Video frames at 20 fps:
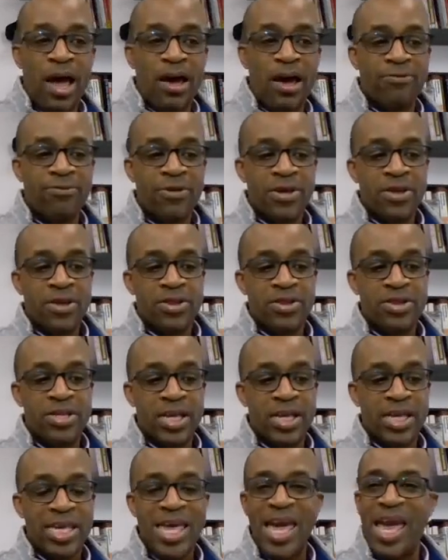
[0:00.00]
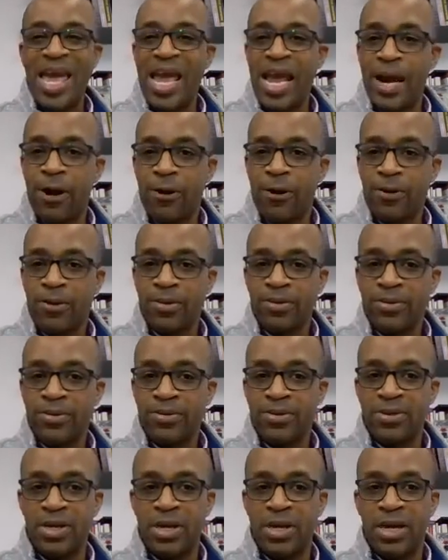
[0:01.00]
have the care,
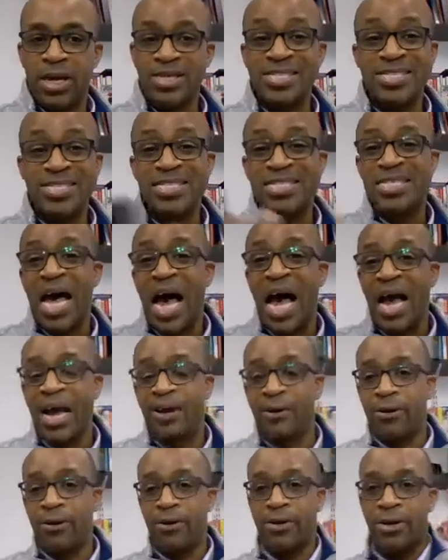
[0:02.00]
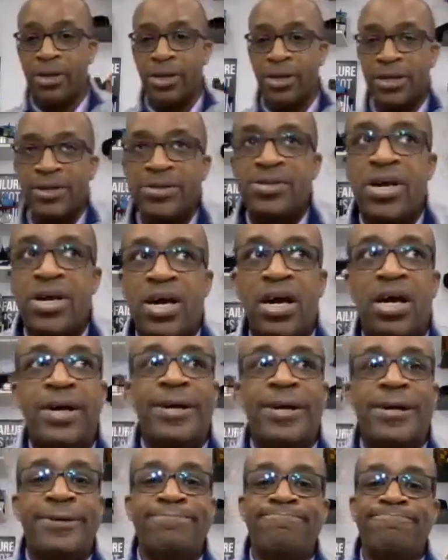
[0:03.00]
the desire,
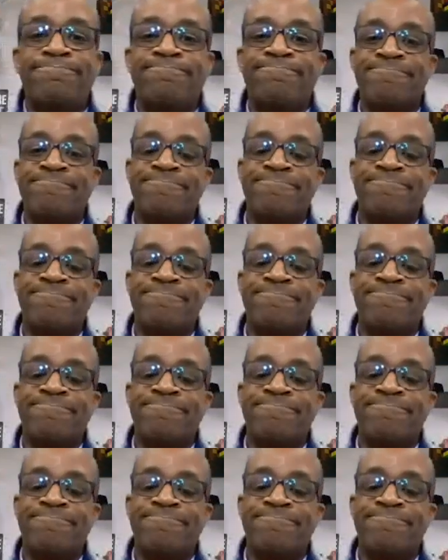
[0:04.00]
the